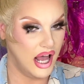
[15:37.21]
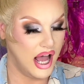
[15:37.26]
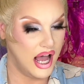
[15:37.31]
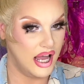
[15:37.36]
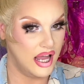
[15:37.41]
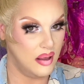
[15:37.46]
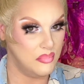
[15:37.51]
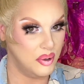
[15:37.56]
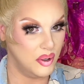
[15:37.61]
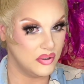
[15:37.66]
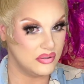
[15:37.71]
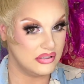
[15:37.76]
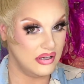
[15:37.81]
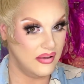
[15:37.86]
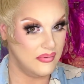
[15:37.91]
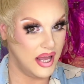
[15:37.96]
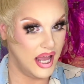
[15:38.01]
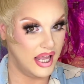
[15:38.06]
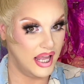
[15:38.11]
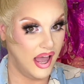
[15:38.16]
I post
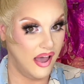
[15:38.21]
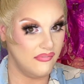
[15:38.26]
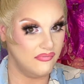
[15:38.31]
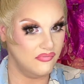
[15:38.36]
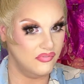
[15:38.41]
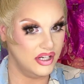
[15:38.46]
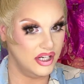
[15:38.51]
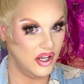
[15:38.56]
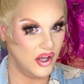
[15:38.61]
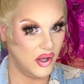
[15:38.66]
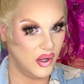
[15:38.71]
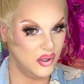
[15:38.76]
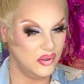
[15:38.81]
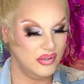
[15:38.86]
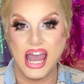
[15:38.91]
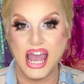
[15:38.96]
a video,